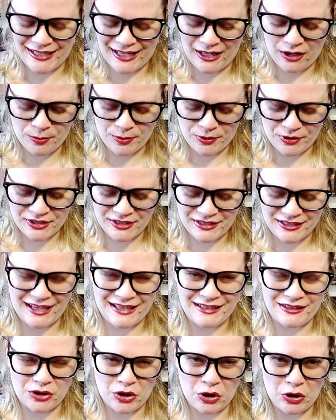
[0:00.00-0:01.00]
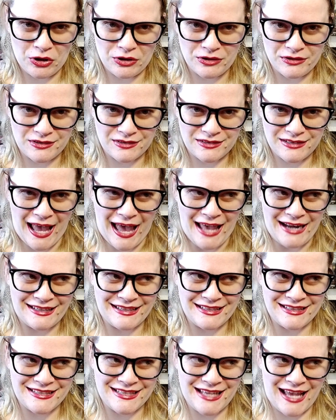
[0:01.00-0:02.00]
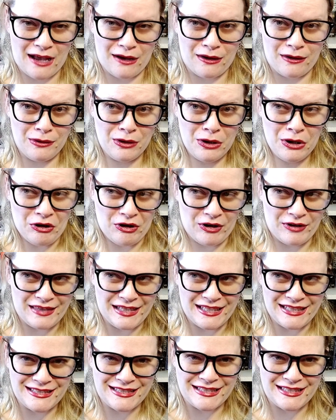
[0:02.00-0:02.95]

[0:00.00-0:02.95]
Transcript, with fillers: Calpurnia kind of calls Atticus out on this.